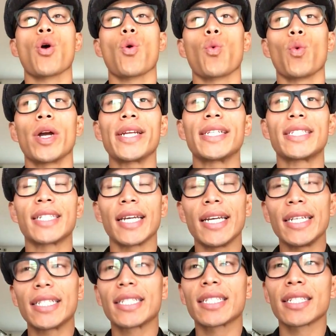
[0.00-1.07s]
what it
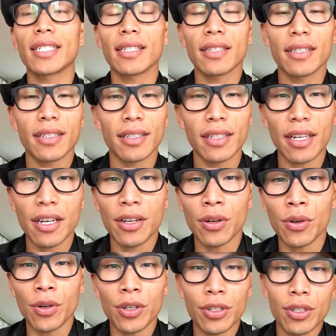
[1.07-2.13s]
takes in
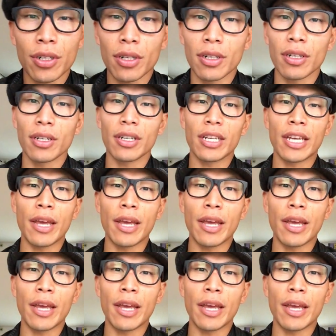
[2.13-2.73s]
order to